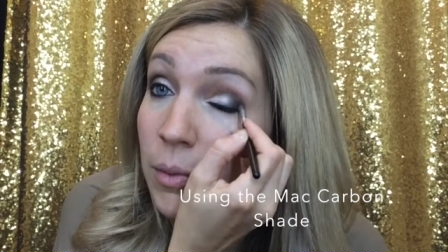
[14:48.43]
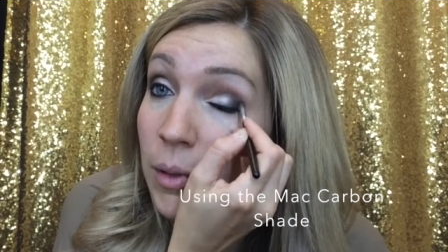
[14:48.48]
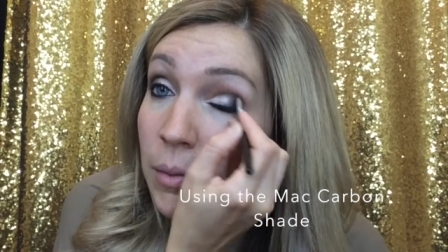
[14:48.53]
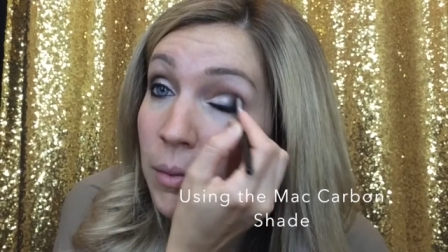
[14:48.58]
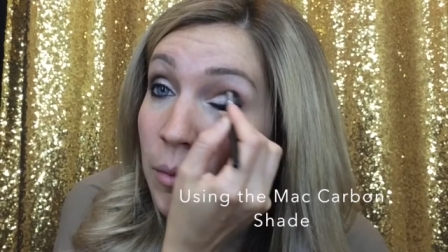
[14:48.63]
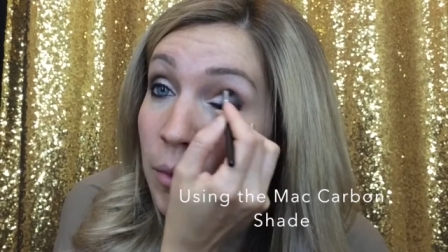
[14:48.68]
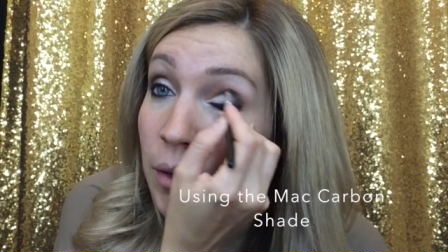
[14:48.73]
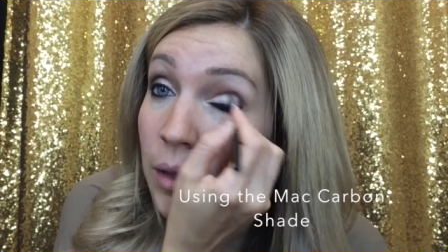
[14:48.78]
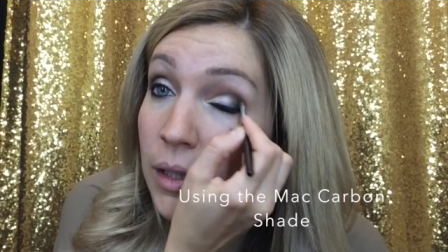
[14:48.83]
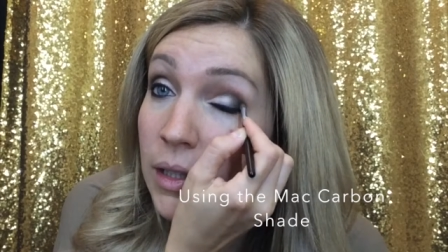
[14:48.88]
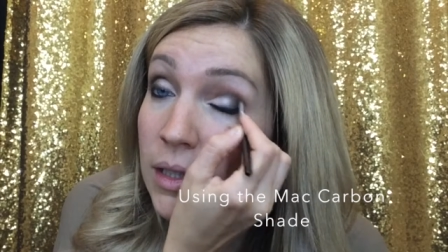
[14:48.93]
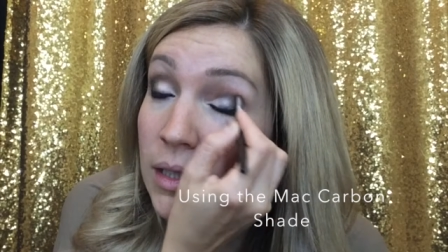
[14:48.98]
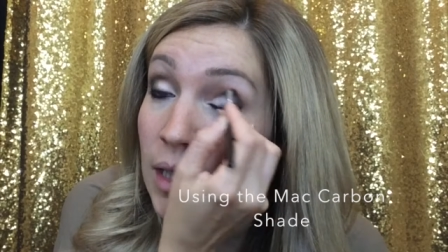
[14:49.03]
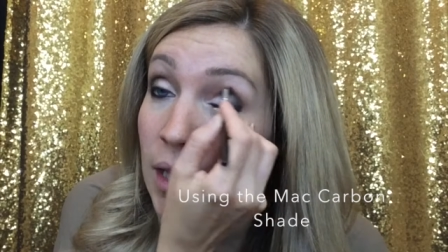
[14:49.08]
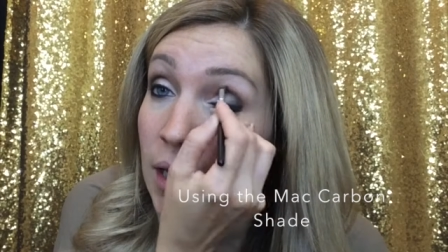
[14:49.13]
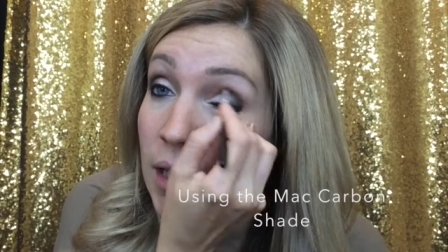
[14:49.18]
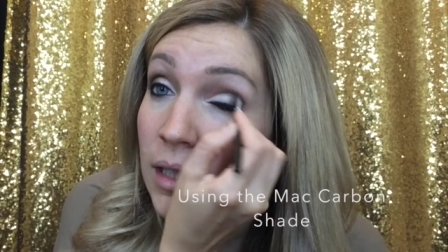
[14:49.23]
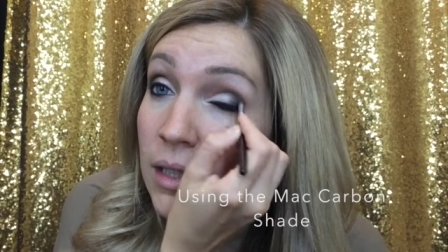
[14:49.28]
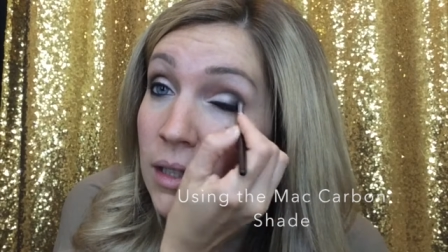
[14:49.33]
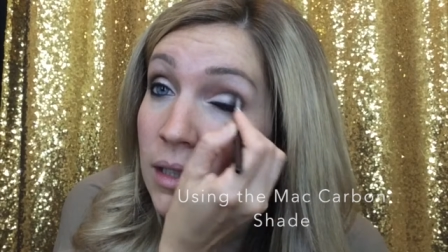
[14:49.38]
bit more
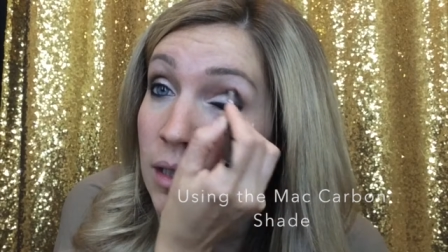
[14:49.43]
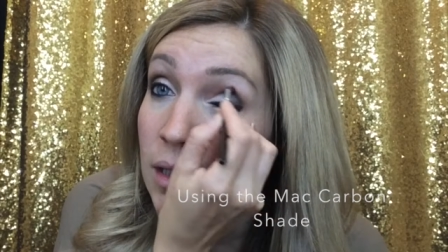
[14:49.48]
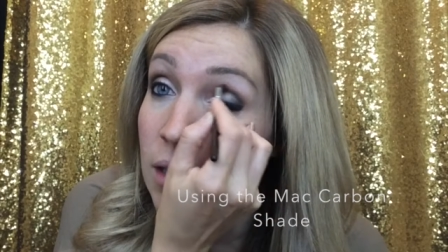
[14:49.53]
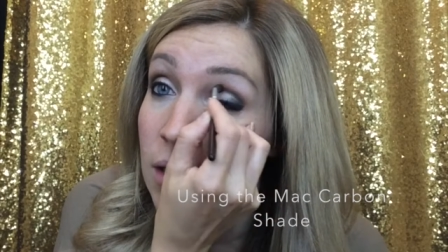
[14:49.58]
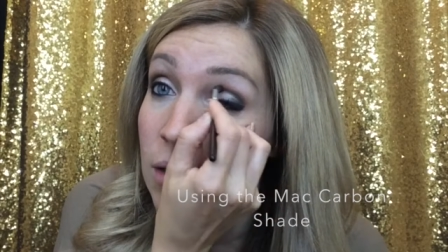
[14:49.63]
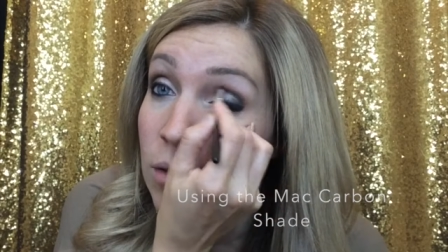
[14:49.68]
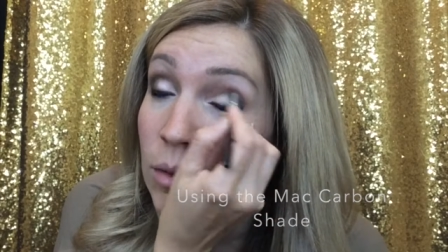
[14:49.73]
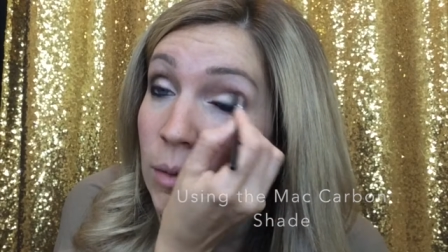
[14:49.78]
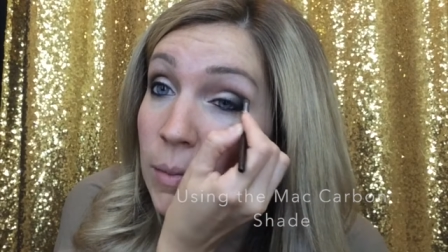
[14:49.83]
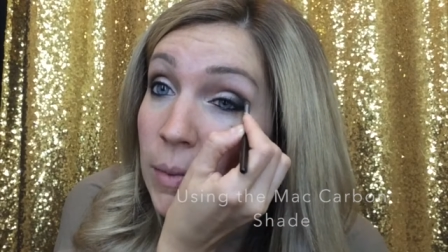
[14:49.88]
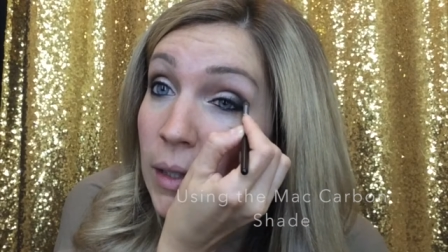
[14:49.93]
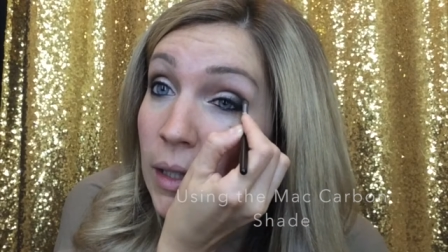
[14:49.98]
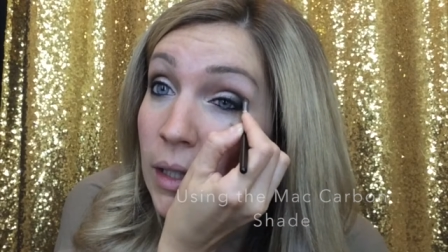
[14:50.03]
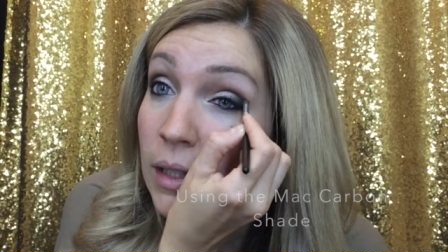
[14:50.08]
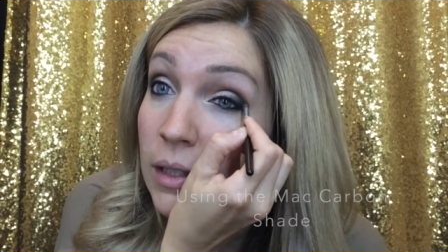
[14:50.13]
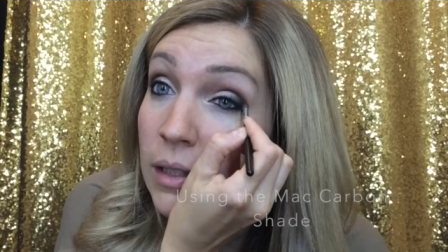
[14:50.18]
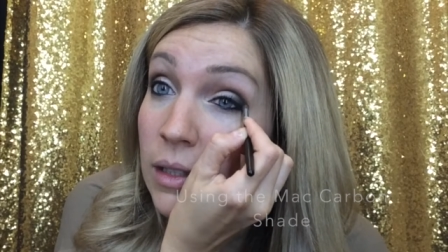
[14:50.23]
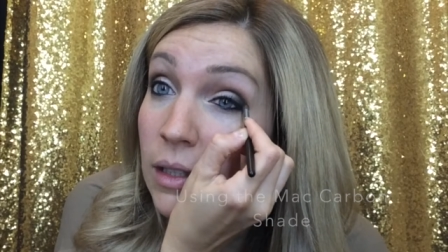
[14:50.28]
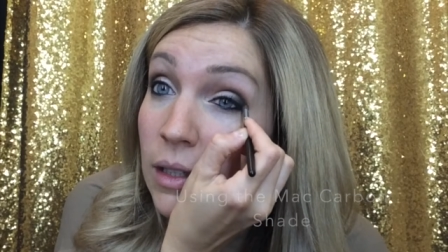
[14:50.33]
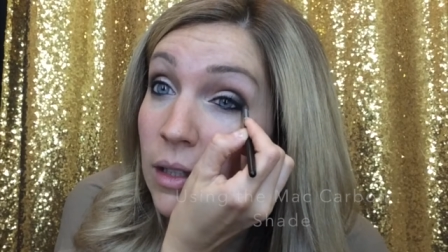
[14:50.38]
intense and sweeping
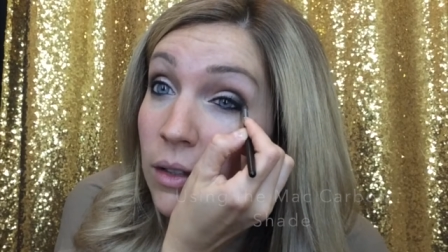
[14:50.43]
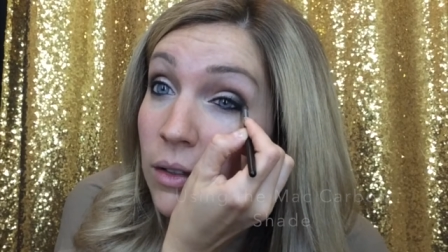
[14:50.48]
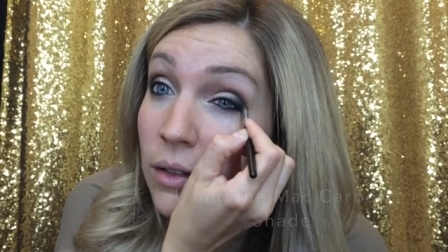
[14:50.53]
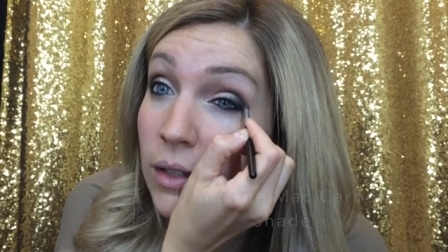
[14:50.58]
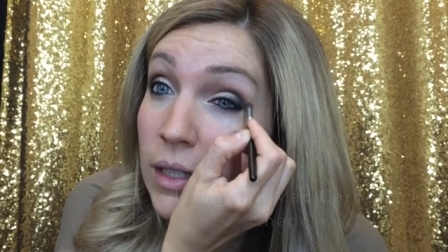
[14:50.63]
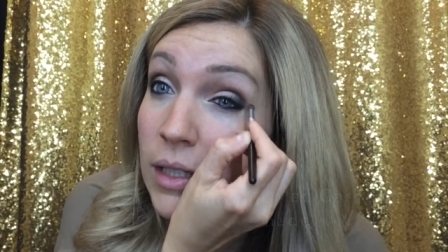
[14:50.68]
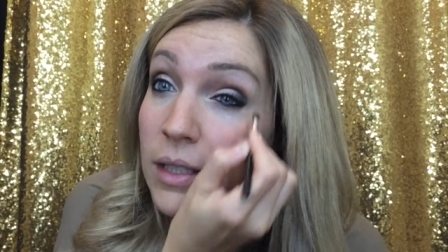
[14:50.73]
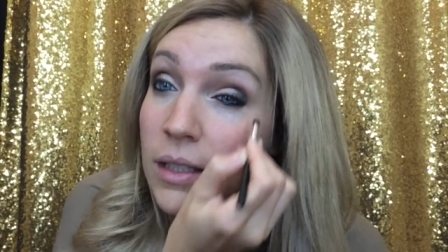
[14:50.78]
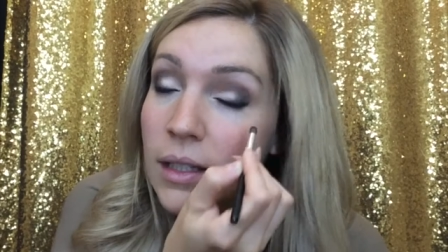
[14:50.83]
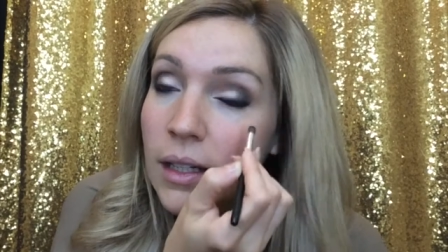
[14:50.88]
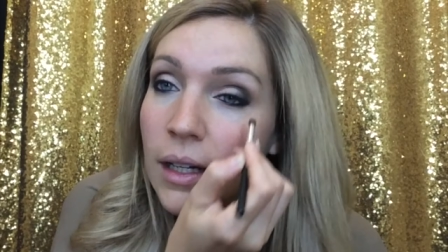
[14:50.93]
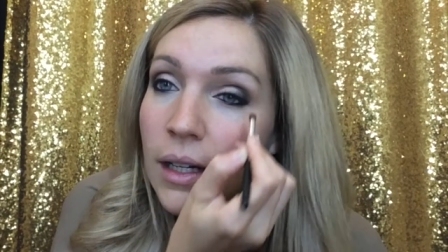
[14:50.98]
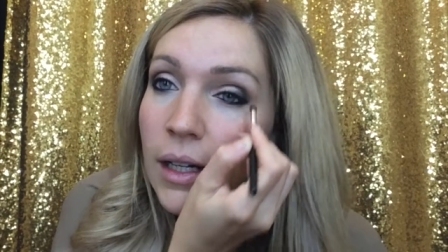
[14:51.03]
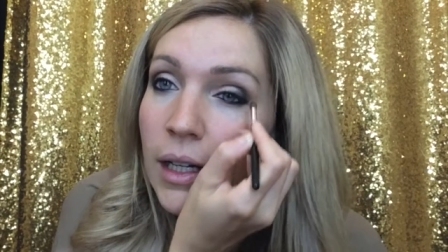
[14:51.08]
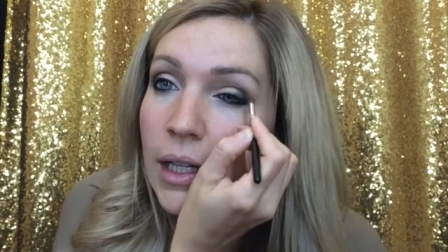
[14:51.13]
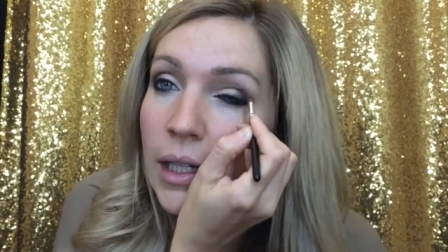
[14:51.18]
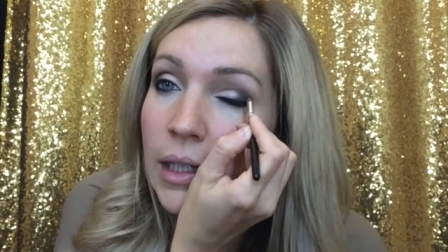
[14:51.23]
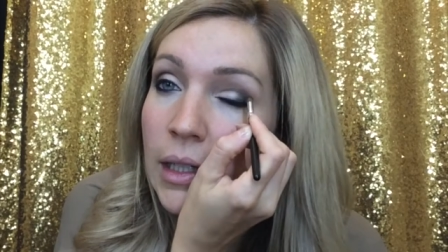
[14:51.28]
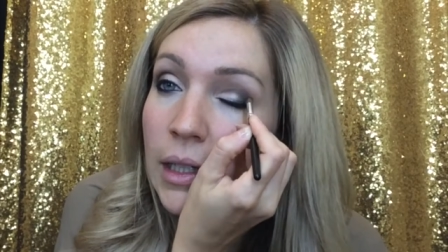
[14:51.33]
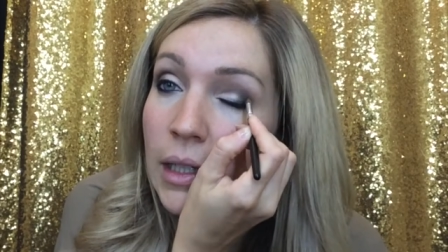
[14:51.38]
it into the crease
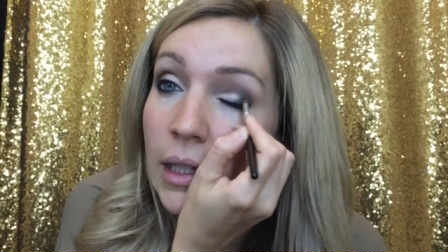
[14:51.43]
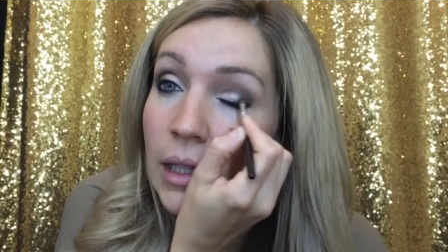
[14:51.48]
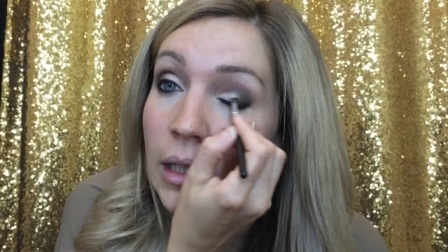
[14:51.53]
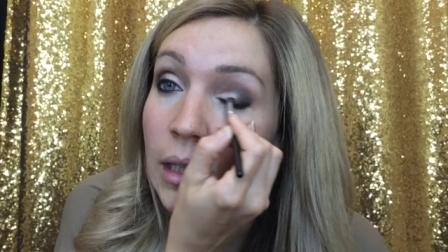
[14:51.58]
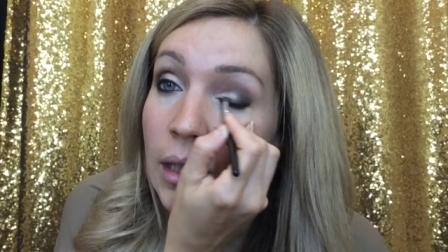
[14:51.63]
again.